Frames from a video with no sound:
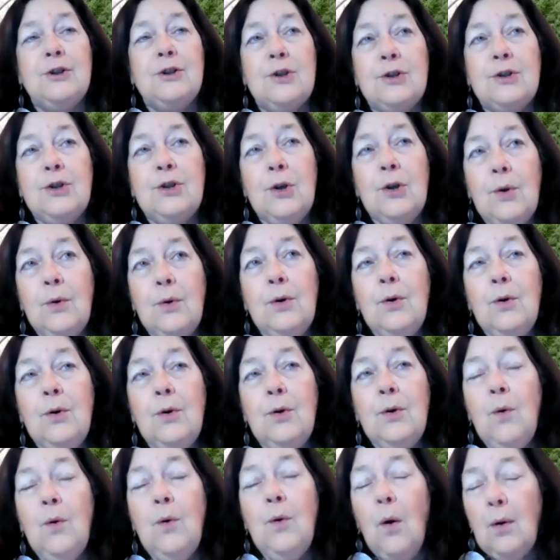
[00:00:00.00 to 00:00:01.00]
Judah
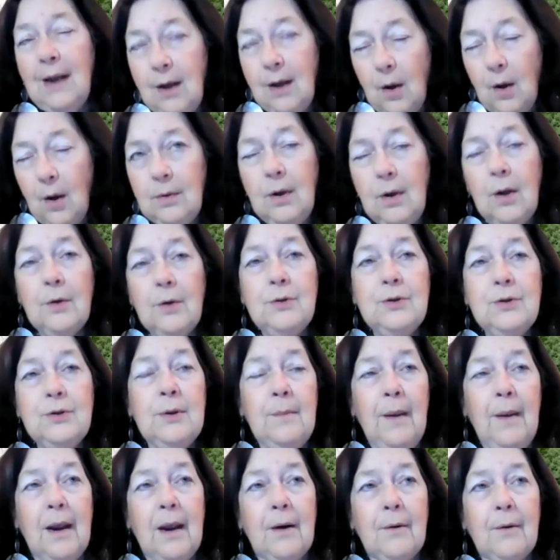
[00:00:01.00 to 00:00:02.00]
or Leon
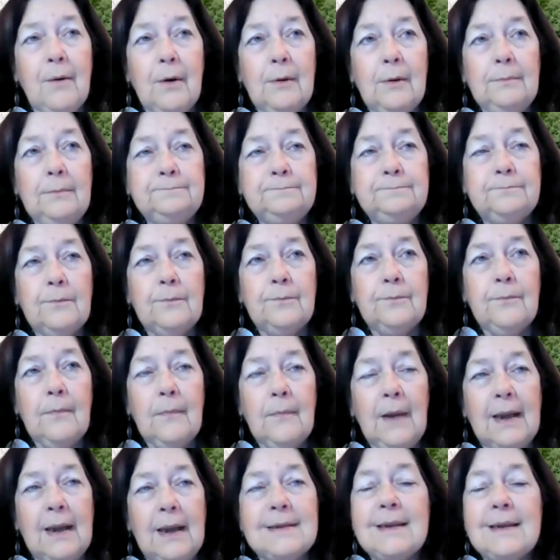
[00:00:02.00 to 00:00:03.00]
Colchamiro
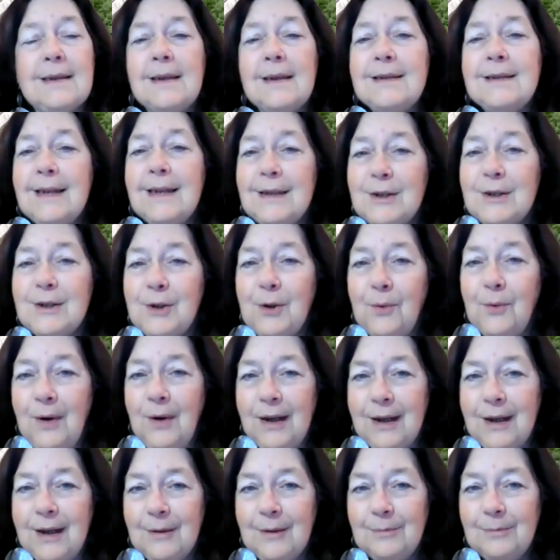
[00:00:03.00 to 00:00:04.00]
is listed as
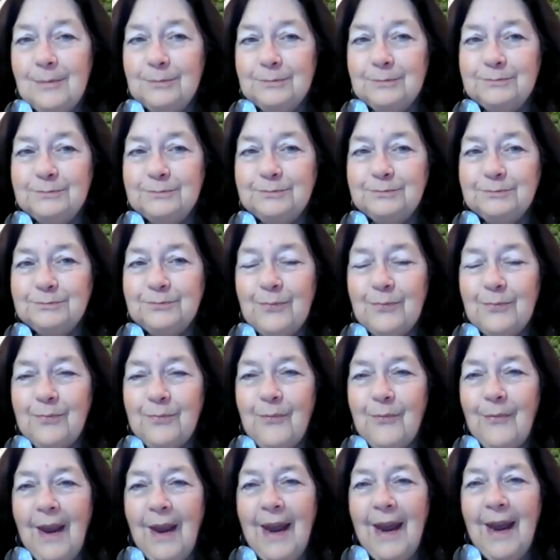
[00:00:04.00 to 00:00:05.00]
Greek.
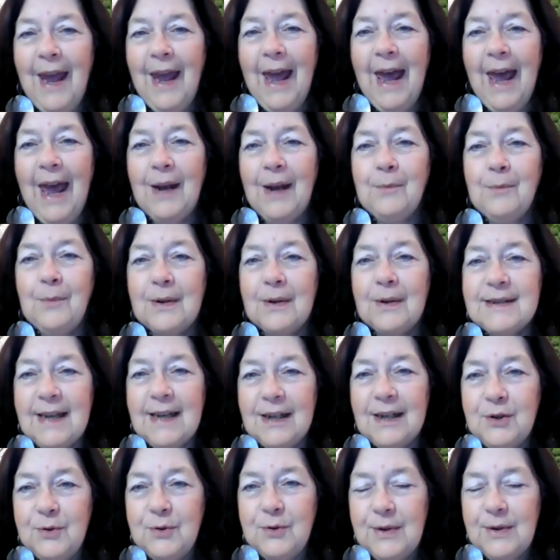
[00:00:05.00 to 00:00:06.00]
And what's
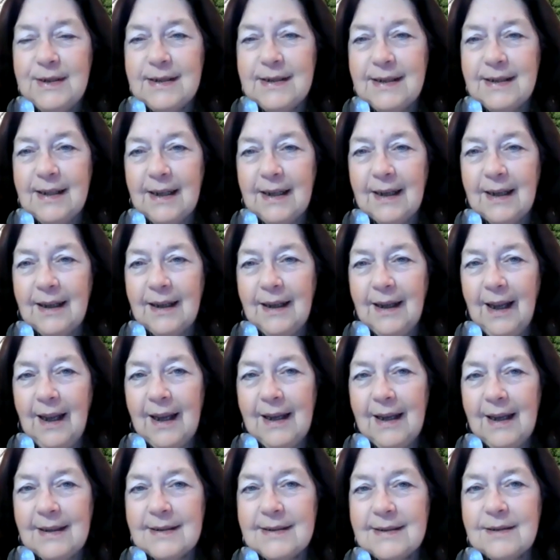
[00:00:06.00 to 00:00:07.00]
interesting
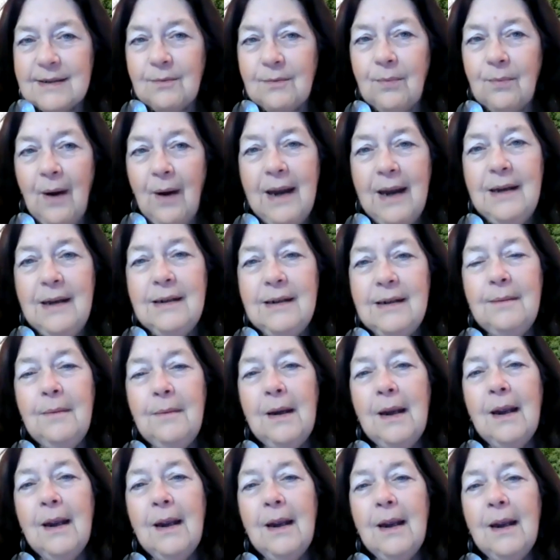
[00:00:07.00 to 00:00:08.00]
is right
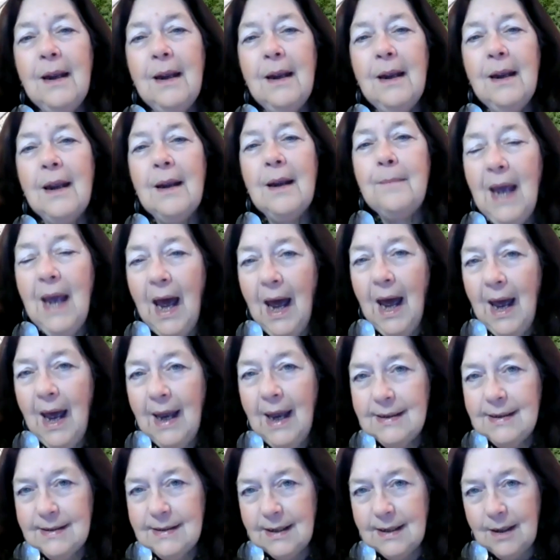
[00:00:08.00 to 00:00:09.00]

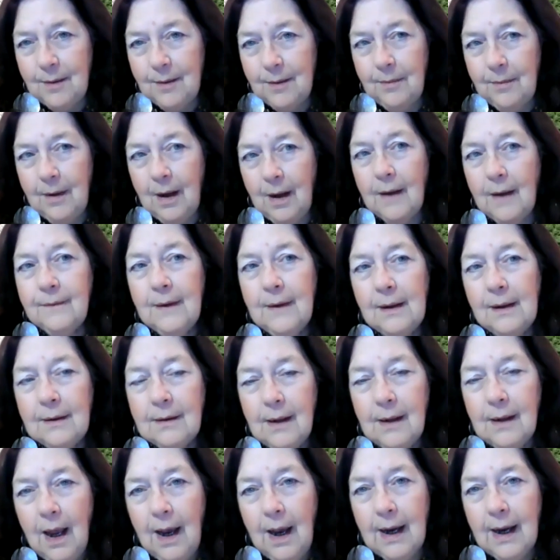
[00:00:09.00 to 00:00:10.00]
behind him on the
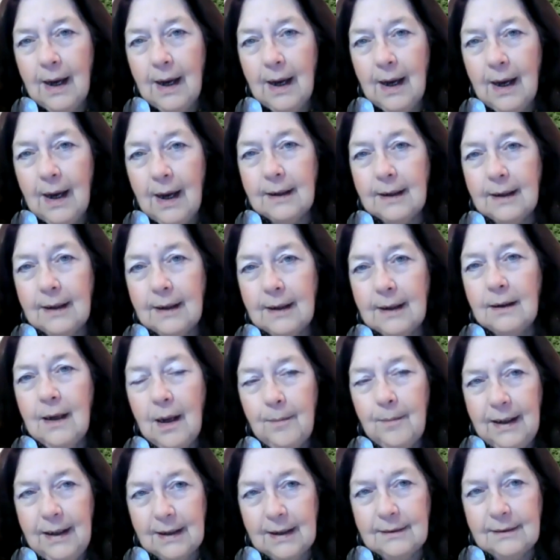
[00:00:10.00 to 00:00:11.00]
line
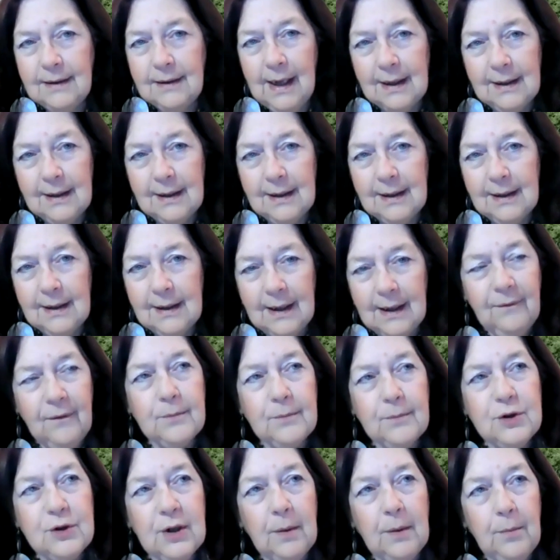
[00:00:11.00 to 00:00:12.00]
coming in, they left from
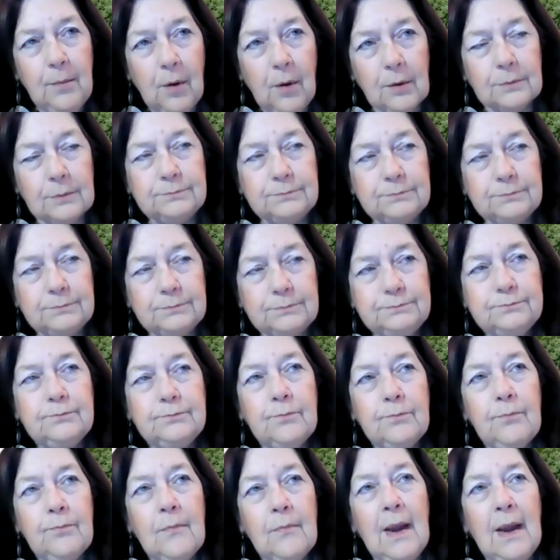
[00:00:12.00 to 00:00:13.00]
Cherbourg,
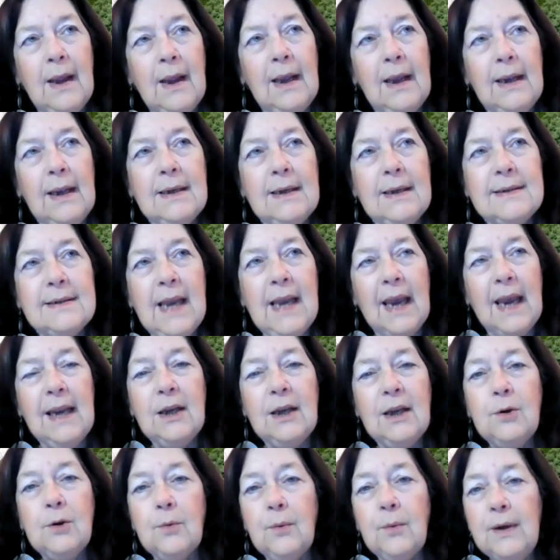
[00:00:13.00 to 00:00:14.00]
is
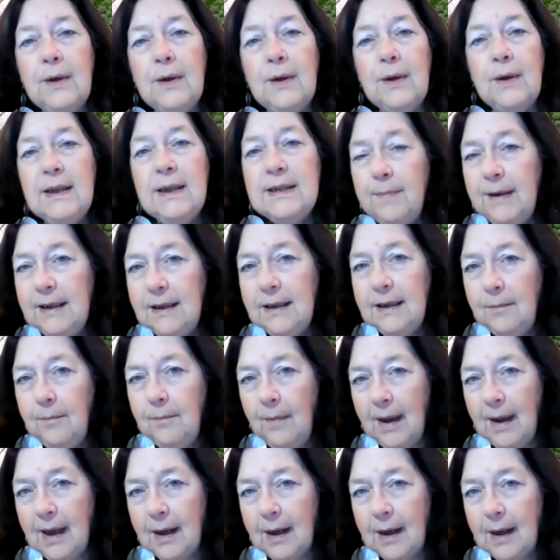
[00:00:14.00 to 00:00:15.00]
a Greek speaking
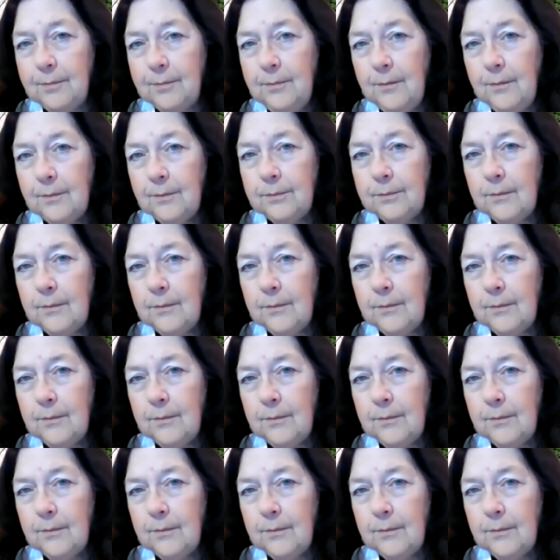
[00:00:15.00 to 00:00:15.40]
man